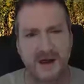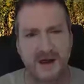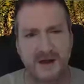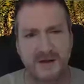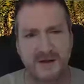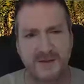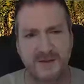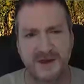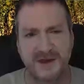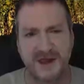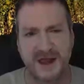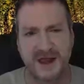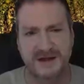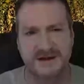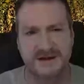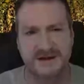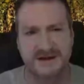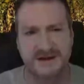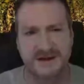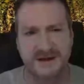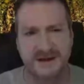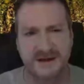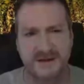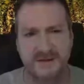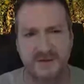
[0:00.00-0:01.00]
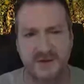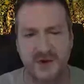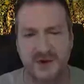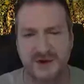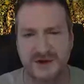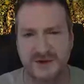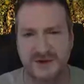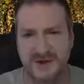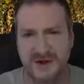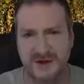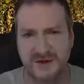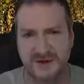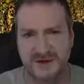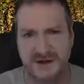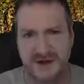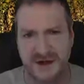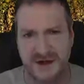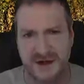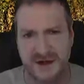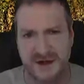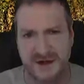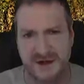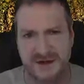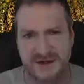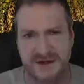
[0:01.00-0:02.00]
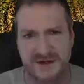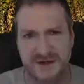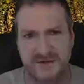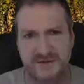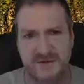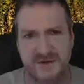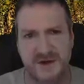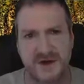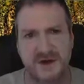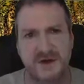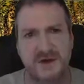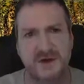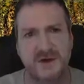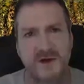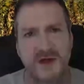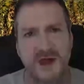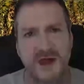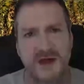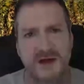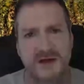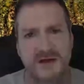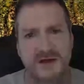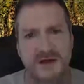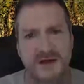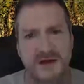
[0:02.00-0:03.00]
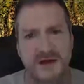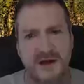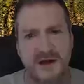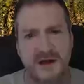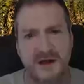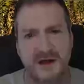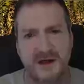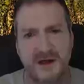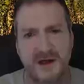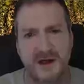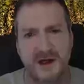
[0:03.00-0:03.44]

Uh, but that's more difficult to use than Vue, and it,